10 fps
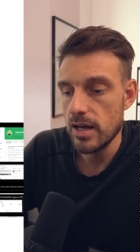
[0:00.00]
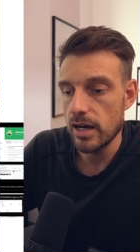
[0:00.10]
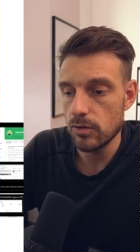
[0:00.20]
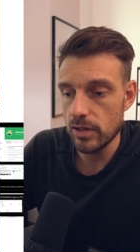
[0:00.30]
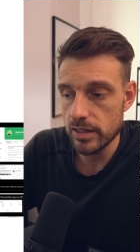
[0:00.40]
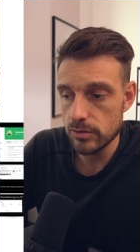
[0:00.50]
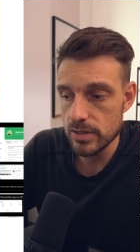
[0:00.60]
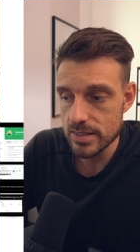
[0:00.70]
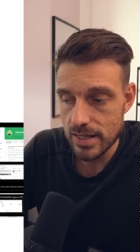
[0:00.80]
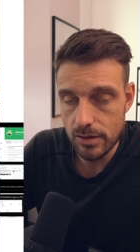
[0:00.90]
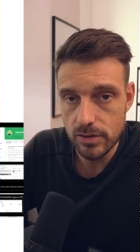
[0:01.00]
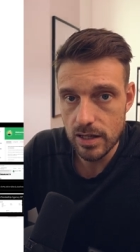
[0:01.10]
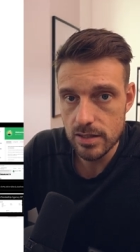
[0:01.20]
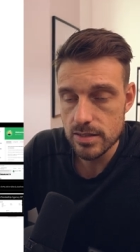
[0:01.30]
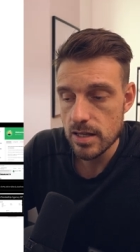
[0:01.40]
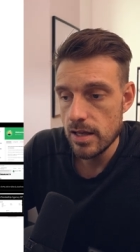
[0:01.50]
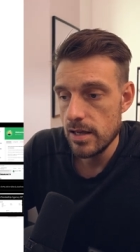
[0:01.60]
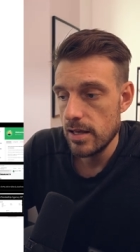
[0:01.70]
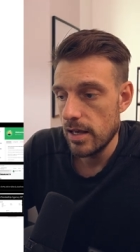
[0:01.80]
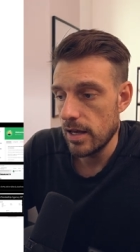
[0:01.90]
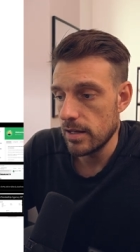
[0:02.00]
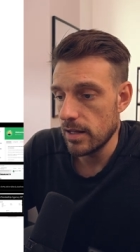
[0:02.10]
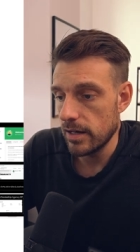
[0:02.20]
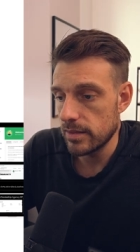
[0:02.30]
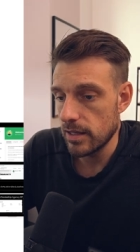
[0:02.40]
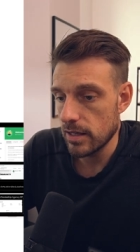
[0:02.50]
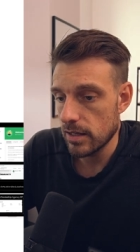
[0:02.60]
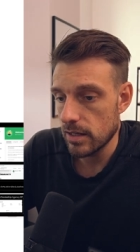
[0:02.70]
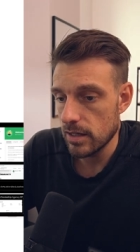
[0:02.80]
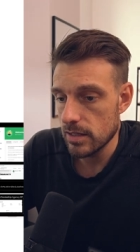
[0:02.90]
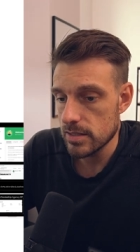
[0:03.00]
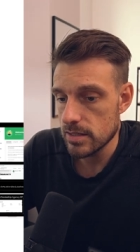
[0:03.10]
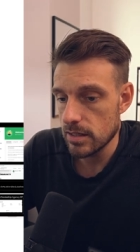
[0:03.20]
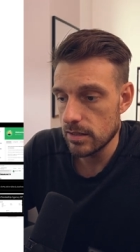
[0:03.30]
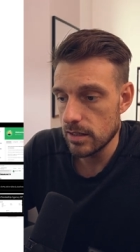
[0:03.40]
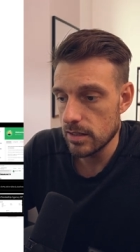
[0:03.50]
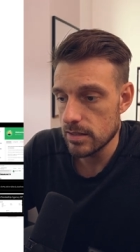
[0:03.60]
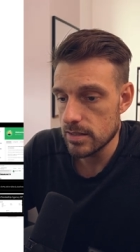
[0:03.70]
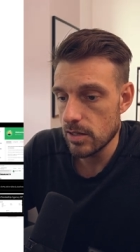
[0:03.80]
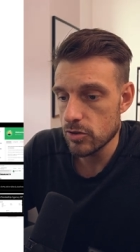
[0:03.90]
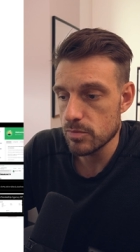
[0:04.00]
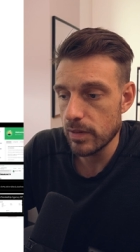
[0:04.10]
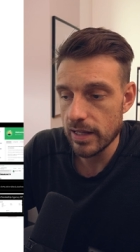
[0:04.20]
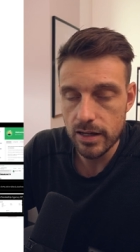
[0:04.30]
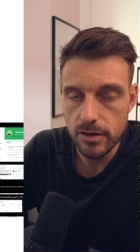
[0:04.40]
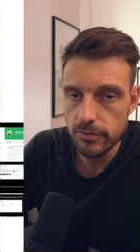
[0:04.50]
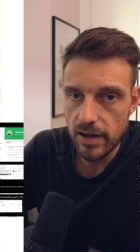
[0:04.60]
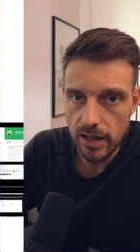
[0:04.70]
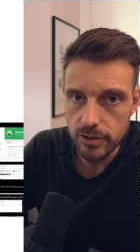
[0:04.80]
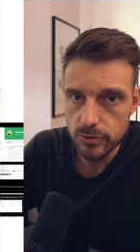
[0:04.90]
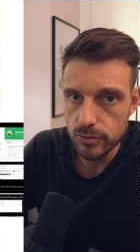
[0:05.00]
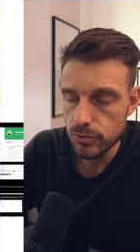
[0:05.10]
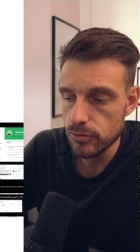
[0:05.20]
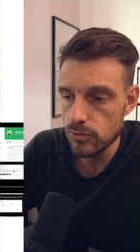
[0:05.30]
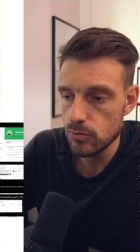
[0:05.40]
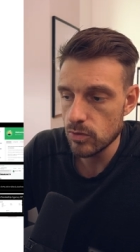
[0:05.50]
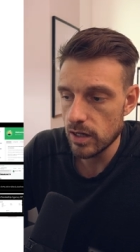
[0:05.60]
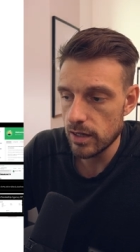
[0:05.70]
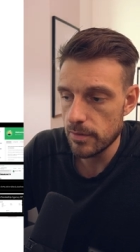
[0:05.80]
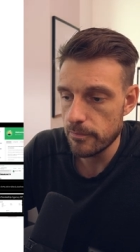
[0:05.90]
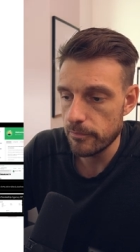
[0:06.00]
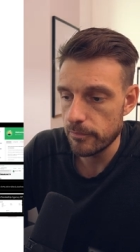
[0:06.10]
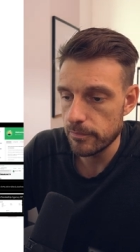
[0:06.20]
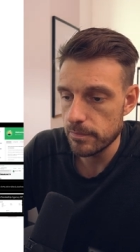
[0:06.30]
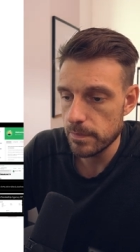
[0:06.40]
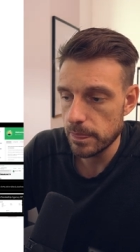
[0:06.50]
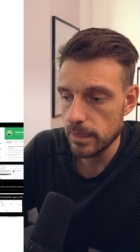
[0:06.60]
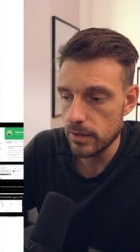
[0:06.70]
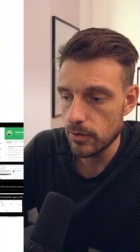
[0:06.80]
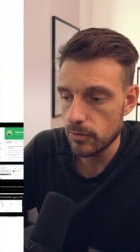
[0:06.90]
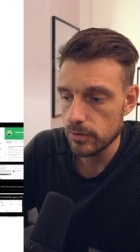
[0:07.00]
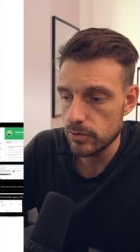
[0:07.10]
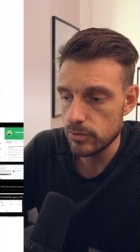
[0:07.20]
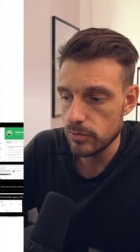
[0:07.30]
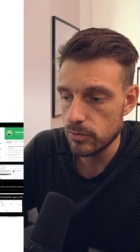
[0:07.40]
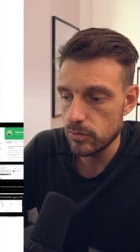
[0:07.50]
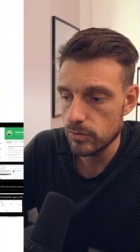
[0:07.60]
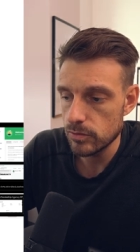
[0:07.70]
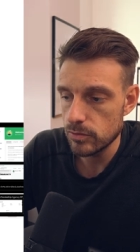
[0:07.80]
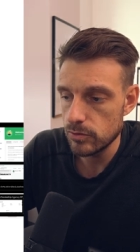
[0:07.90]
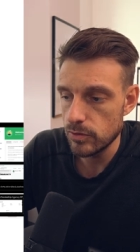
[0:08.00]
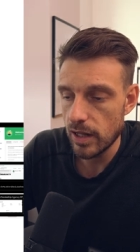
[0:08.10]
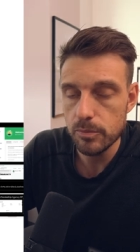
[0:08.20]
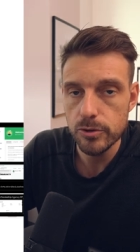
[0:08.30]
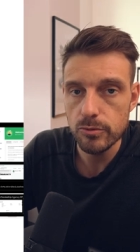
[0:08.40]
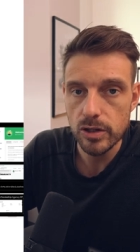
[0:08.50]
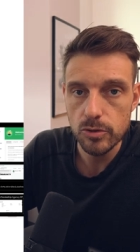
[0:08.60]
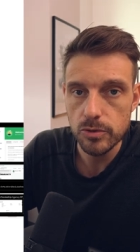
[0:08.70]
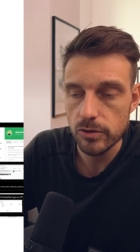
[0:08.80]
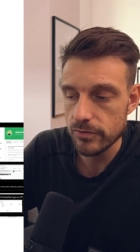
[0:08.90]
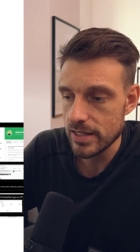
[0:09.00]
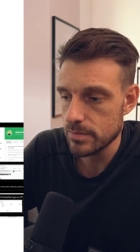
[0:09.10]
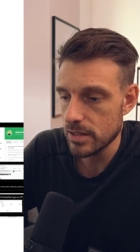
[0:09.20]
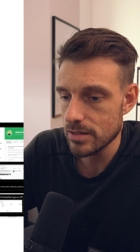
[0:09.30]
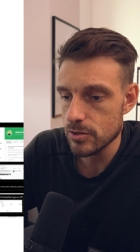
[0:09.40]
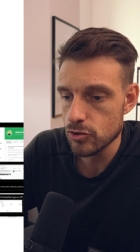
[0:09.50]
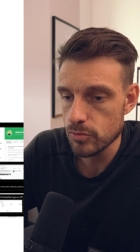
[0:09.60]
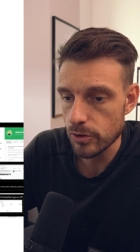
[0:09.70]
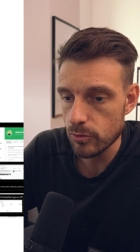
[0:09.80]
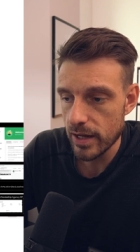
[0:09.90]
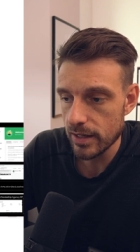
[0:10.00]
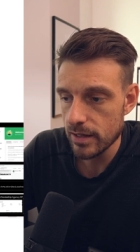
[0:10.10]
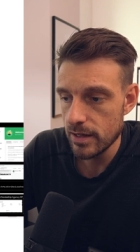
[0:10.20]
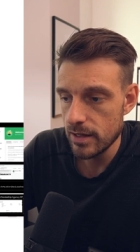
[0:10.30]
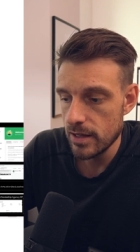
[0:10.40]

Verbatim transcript: I don't like to discount things, and I think it's it's there's plenty of value to um, you know to to help you recoup your investment super quick